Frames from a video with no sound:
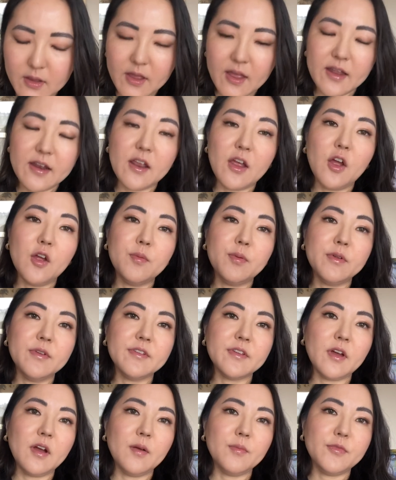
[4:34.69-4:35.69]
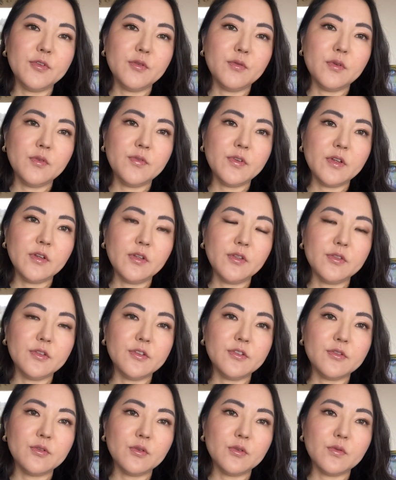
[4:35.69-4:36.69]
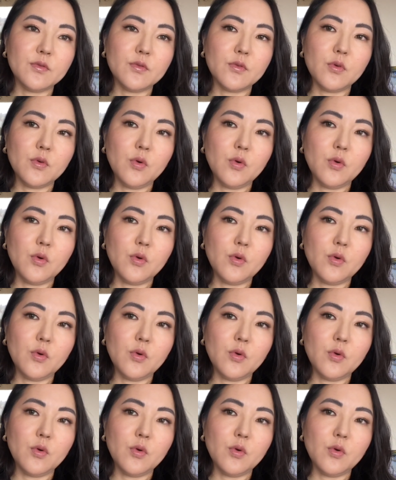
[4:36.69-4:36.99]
and it opens up to reveal this sort of